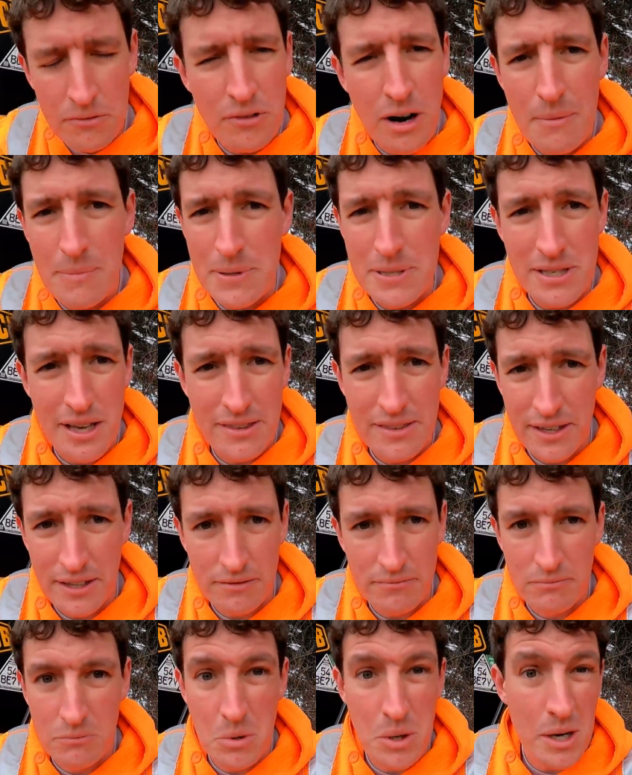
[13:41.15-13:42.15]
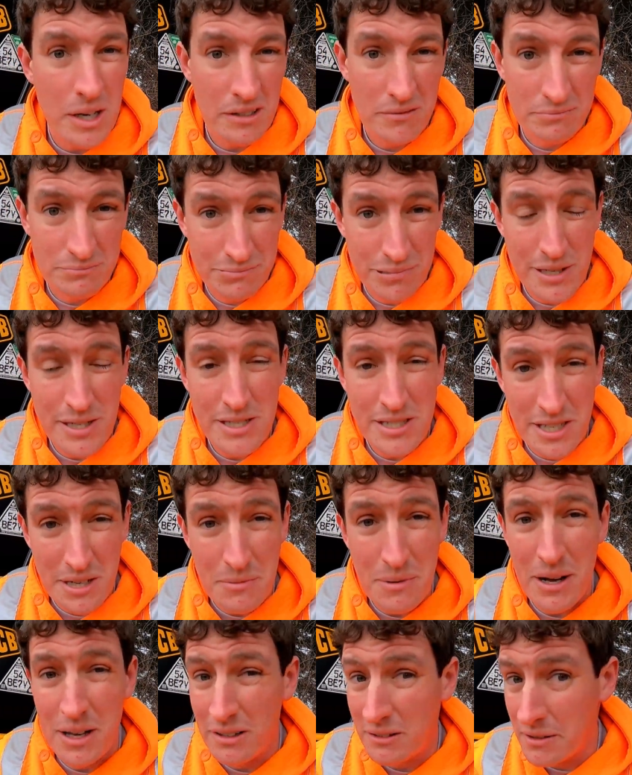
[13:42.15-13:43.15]
Rubbers, I think, work
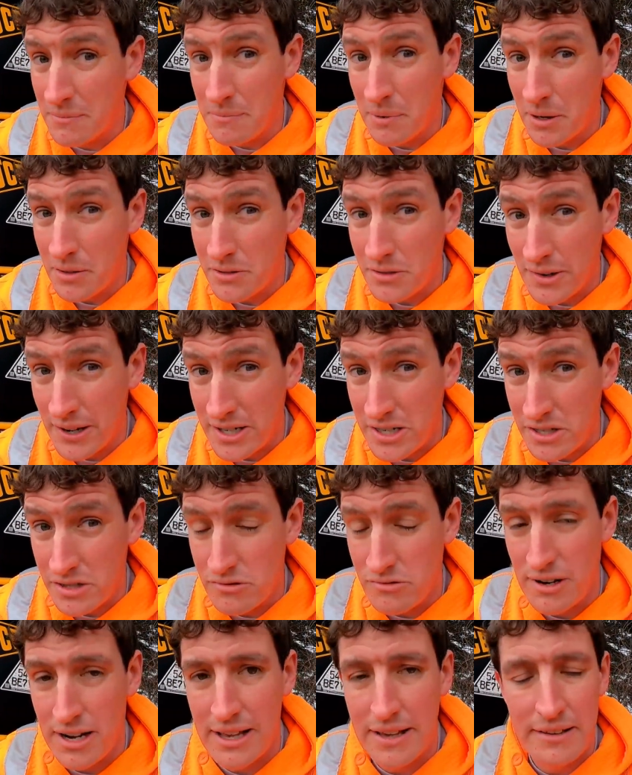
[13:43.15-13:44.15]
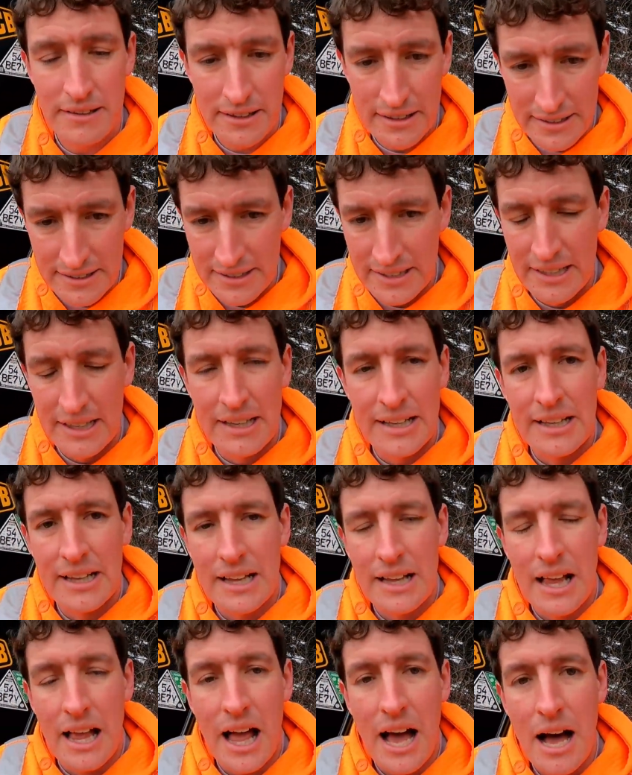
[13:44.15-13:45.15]
pretty well in both directions, really.
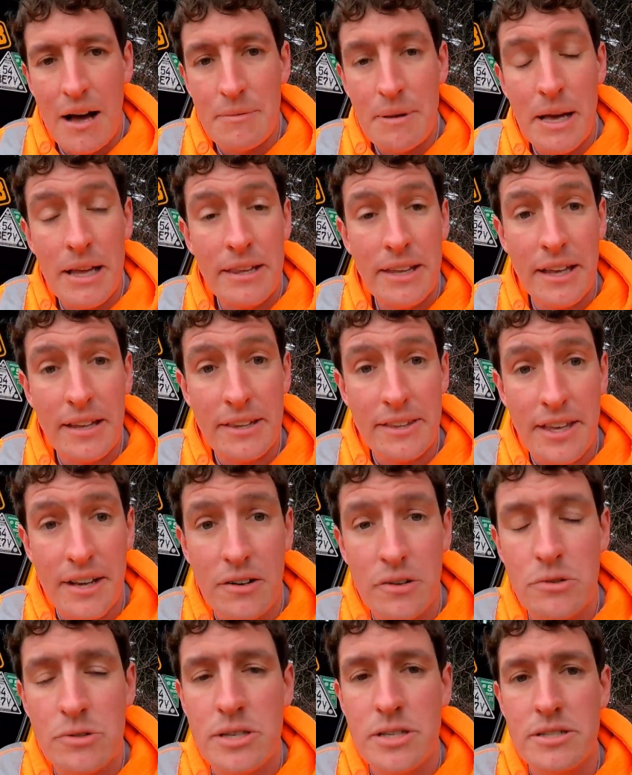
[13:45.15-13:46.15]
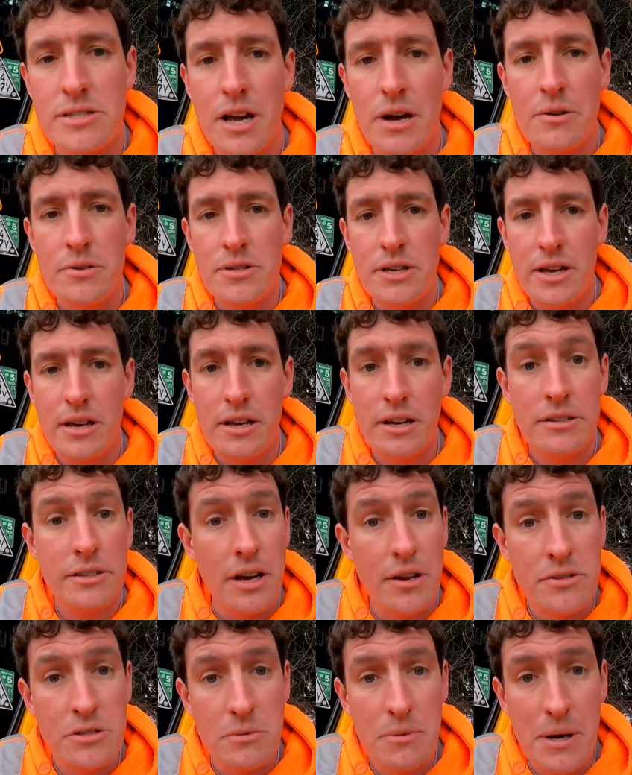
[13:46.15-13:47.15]
The other thing, of course, is
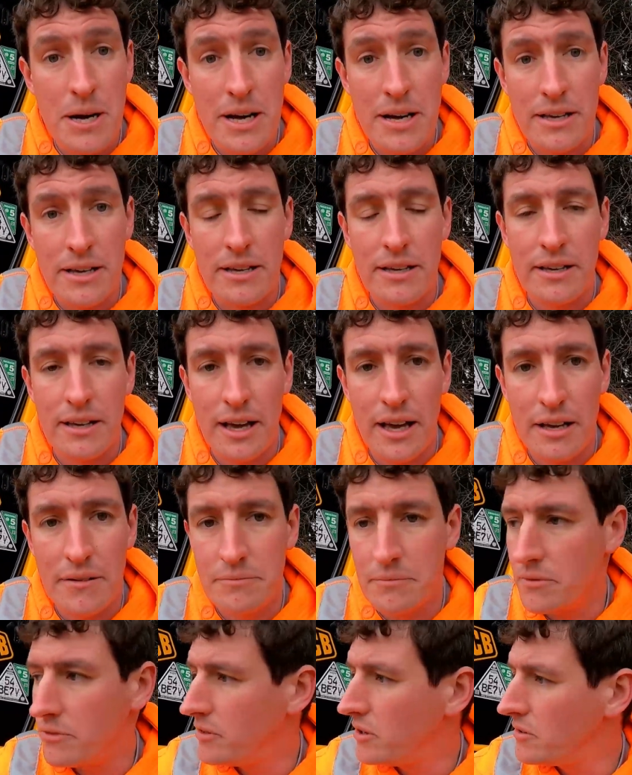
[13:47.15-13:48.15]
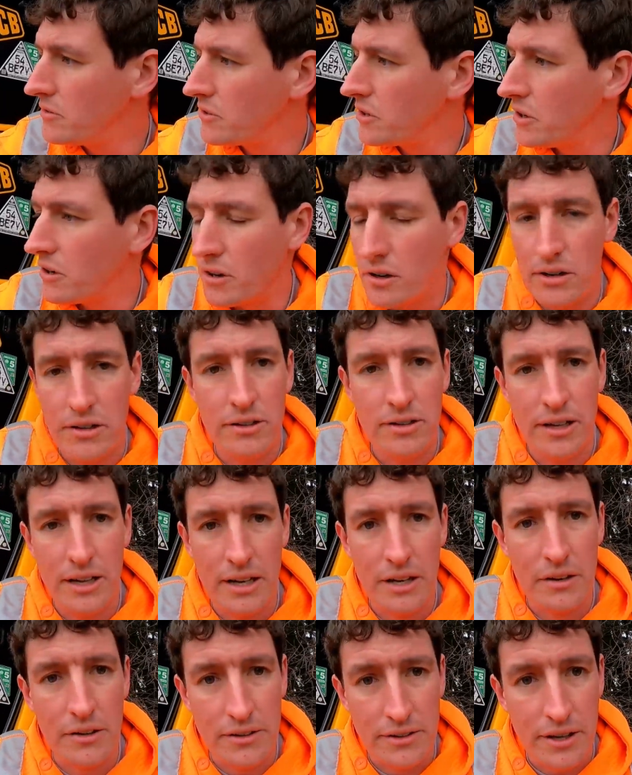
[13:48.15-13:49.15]
dozer work. If you've got
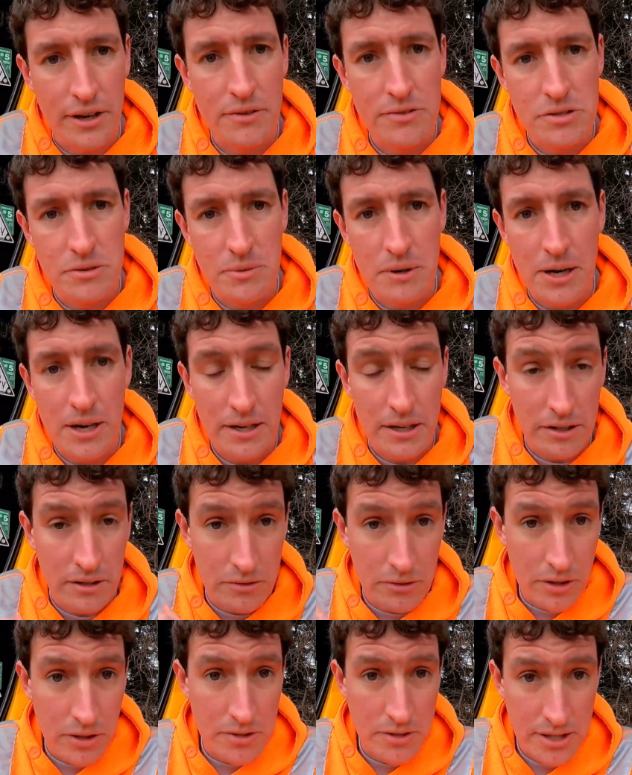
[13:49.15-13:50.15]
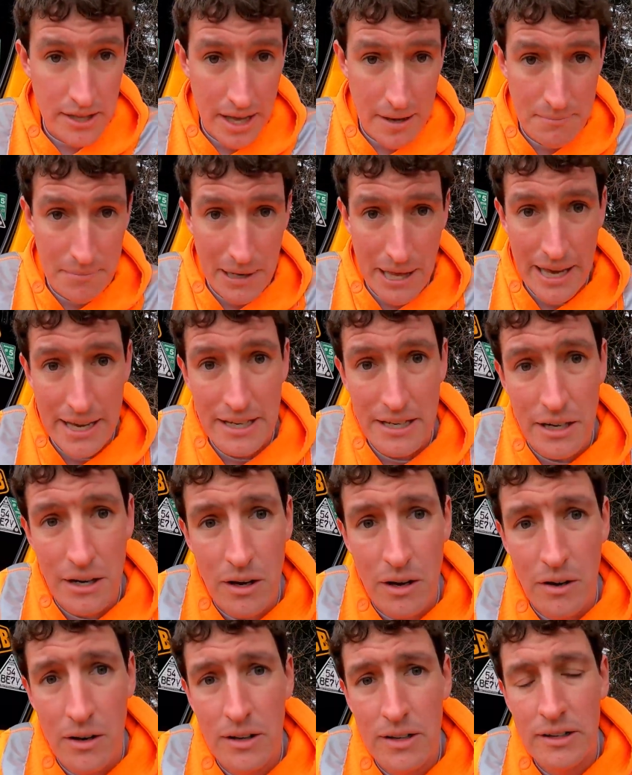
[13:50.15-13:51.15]
a lot of dozer work and you're using that blade a
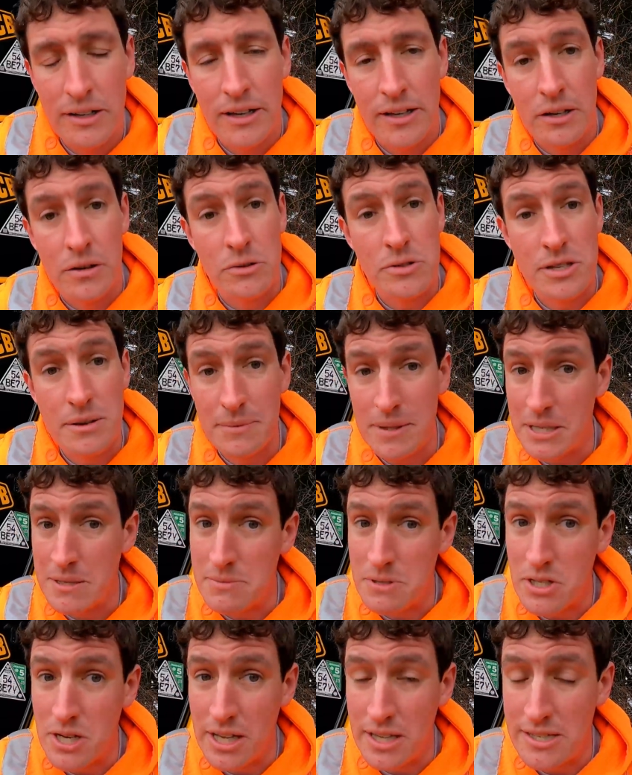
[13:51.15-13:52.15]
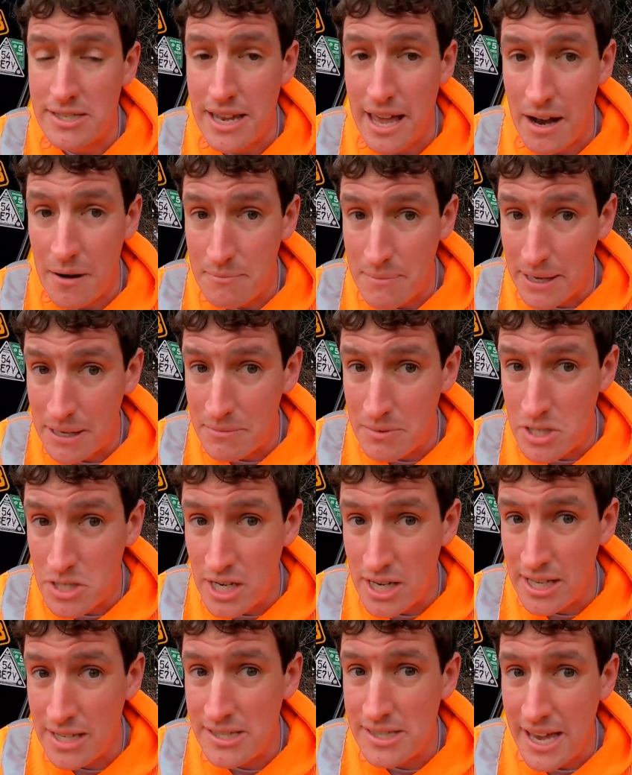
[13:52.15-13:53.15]
lot, of course, some of these machines now, bigger
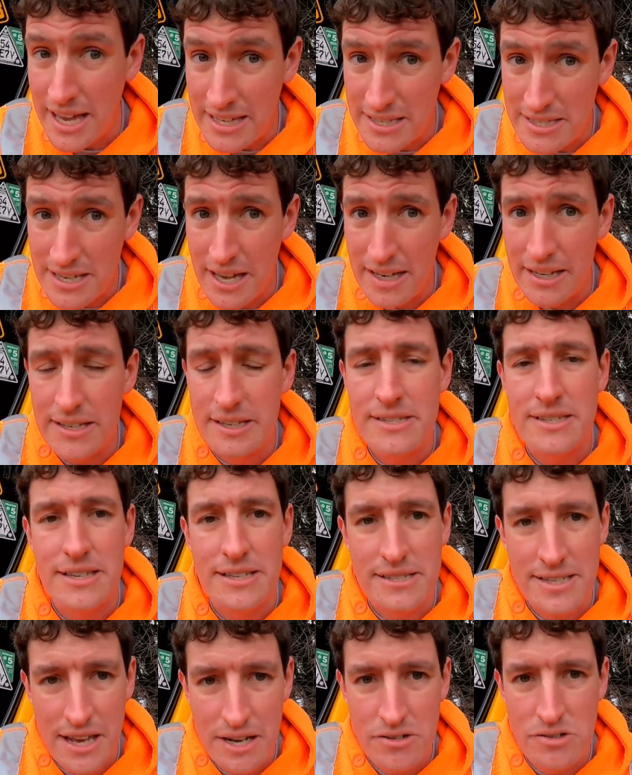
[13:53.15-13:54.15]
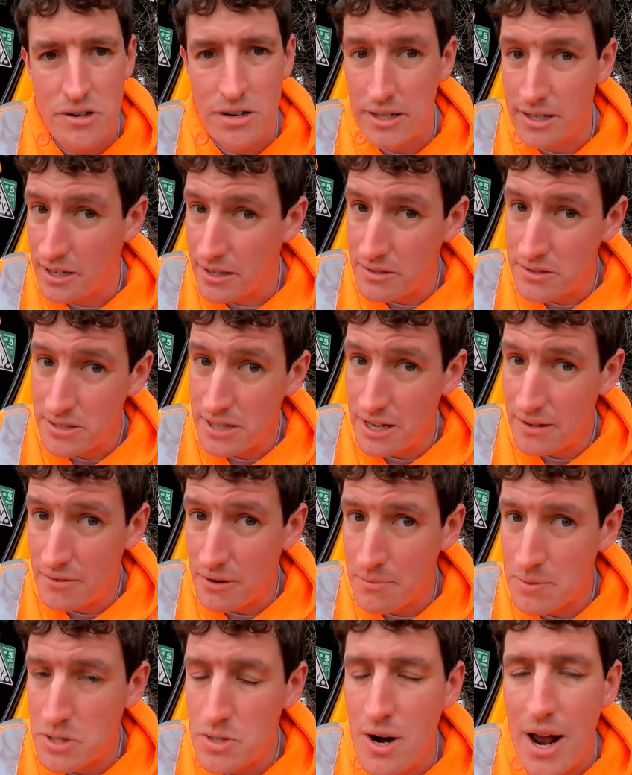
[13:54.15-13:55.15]
machines, 8-tonners, etc., still
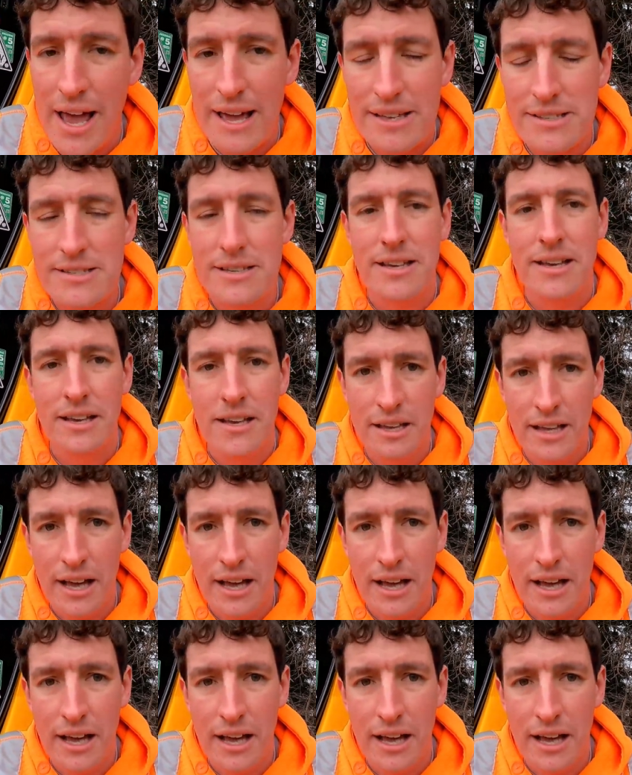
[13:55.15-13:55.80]
have rubber tracks.